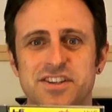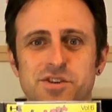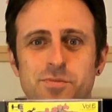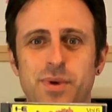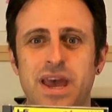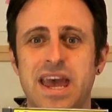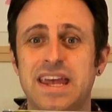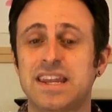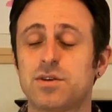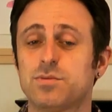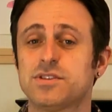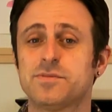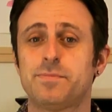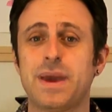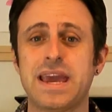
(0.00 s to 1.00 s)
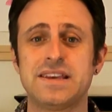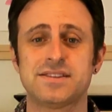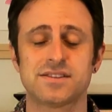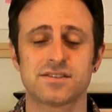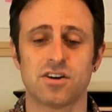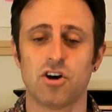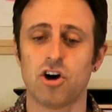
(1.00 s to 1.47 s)
In Japan, it was
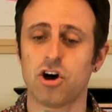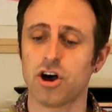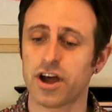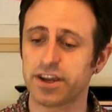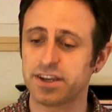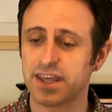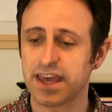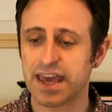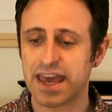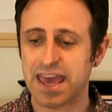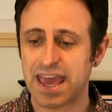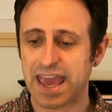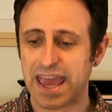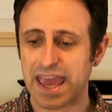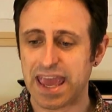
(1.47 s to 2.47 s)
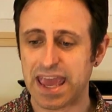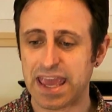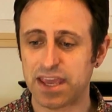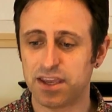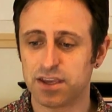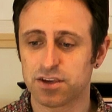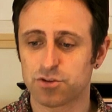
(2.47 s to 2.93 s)
based on
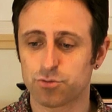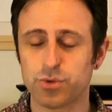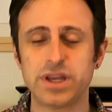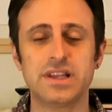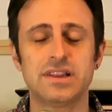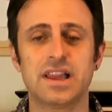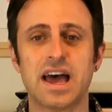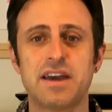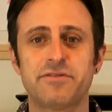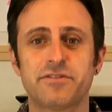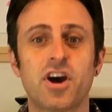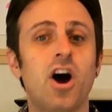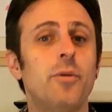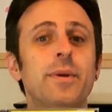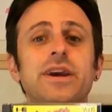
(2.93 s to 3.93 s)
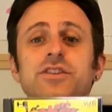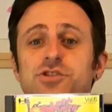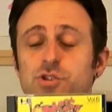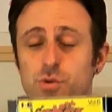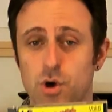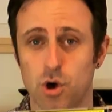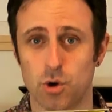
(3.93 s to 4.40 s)
a real-life comic
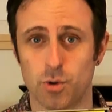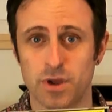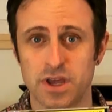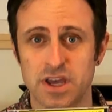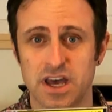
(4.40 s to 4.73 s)
duo.